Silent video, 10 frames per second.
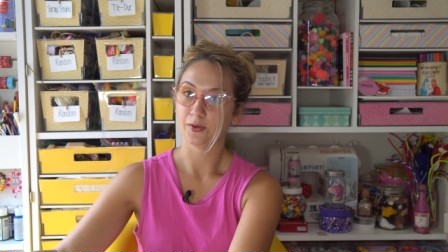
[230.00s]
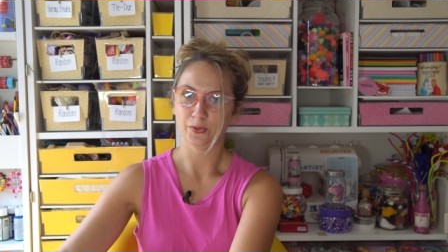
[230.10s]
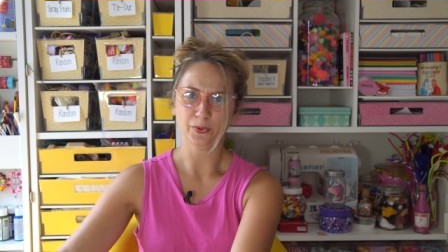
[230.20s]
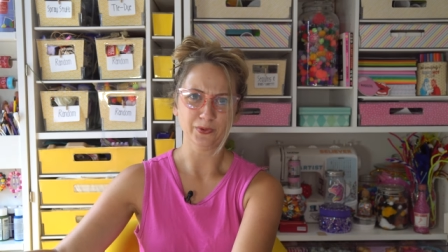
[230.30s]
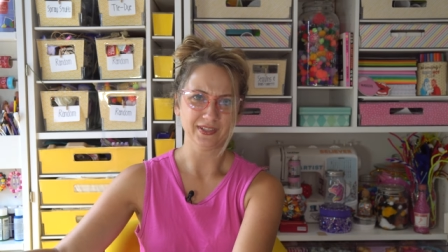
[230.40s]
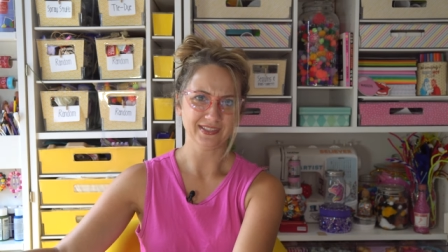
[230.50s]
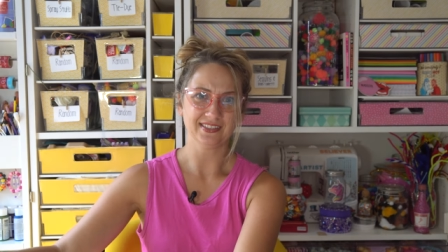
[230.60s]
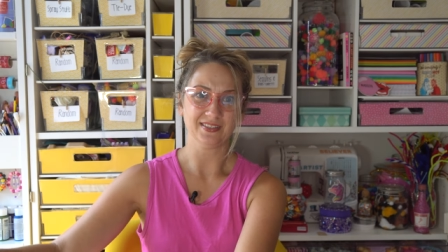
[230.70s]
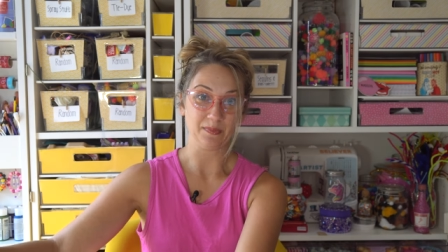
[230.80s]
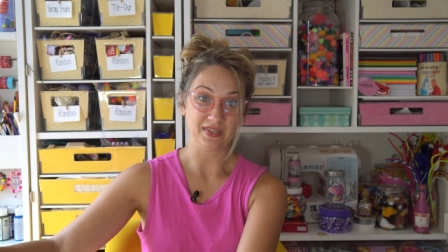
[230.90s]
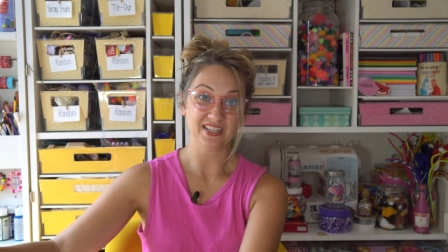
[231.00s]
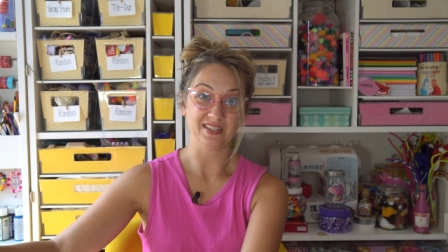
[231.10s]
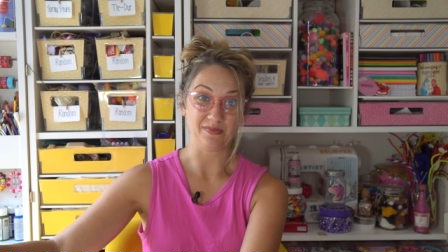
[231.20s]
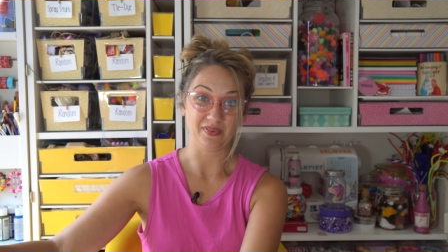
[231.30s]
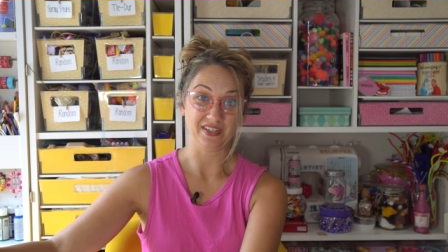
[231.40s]
ooh, this is a
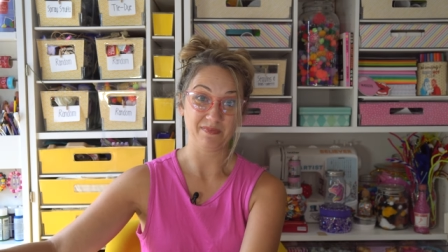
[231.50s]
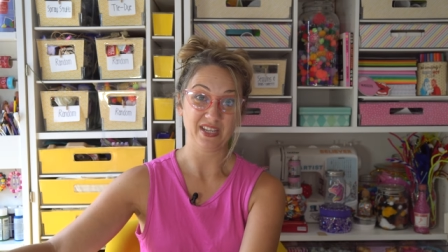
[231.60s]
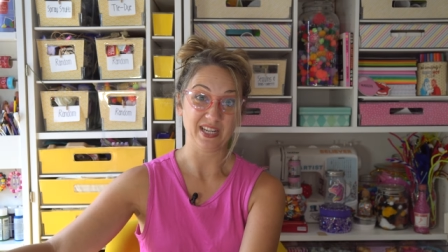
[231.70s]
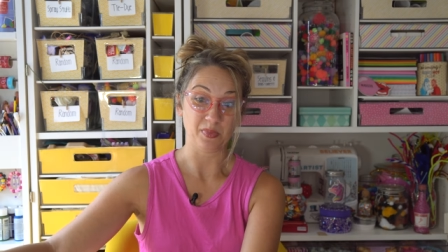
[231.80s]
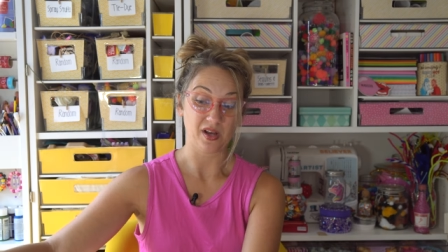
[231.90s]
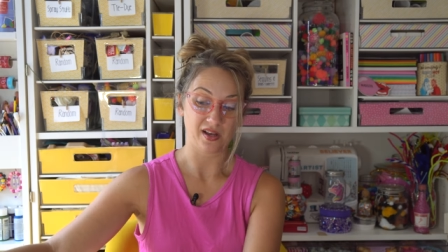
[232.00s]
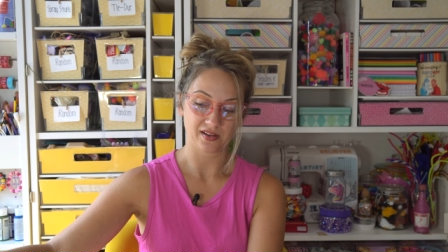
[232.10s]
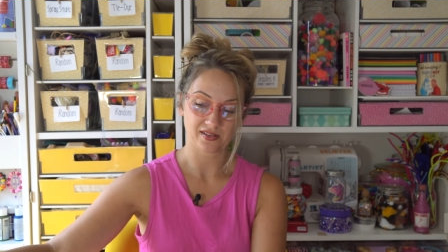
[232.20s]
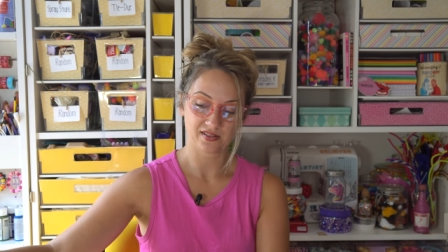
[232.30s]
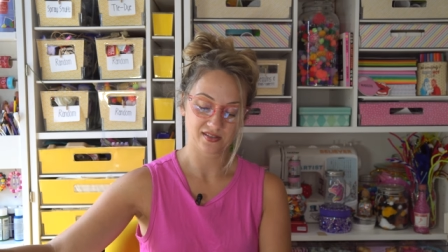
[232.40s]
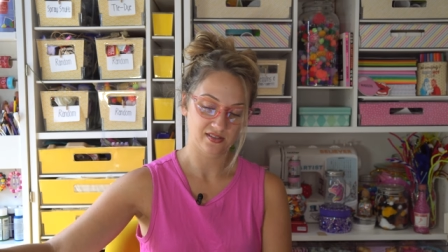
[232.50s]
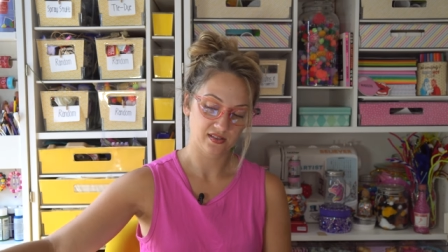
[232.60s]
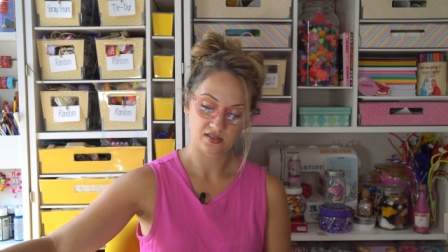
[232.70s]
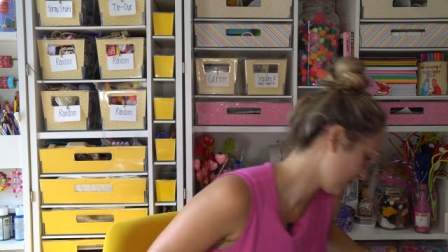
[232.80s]
meaty box.